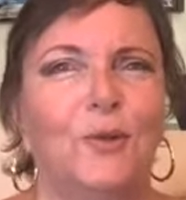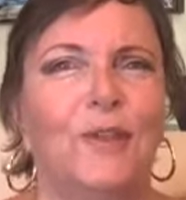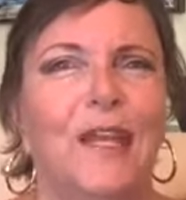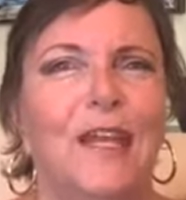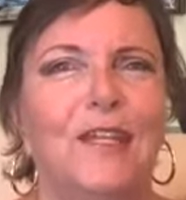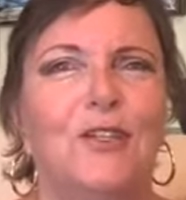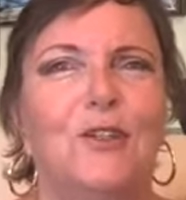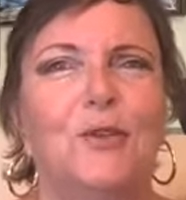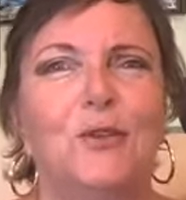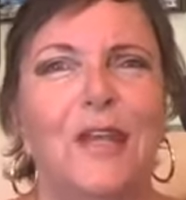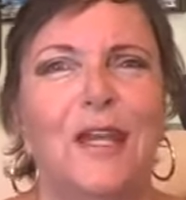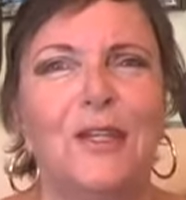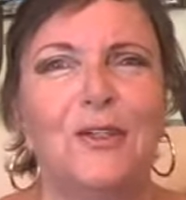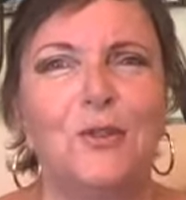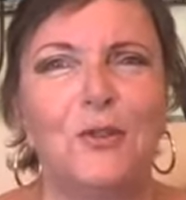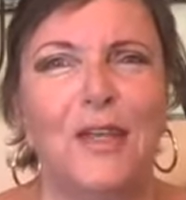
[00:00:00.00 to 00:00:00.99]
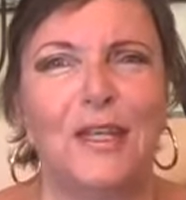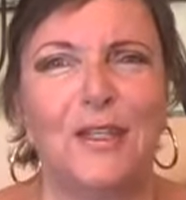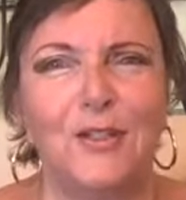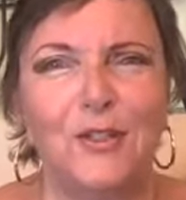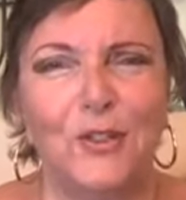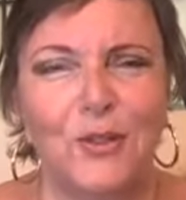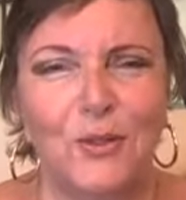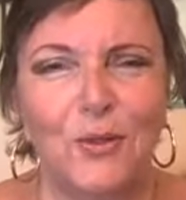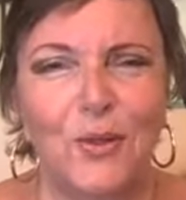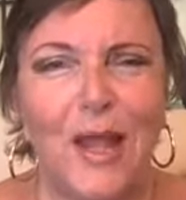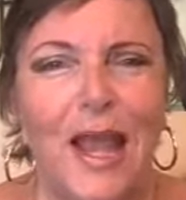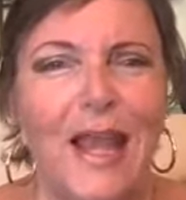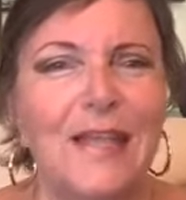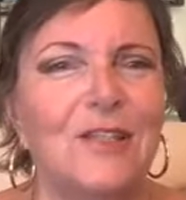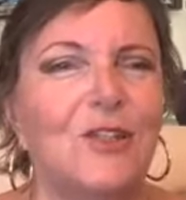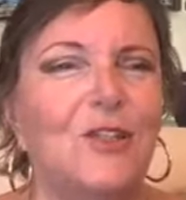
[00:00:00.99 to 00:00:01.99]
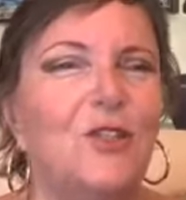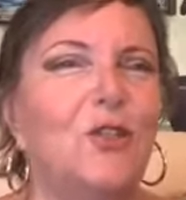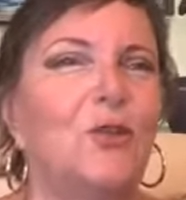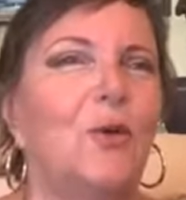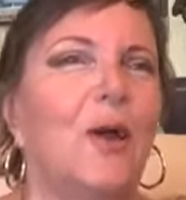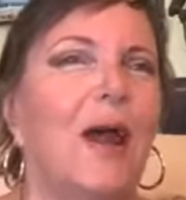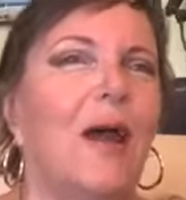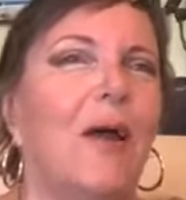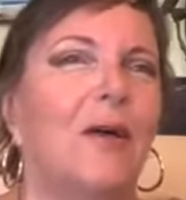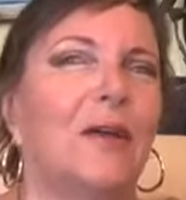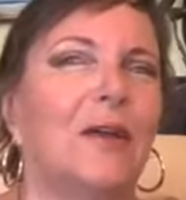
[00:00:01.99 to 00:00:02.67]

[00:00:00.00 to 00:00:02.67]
They do. As do our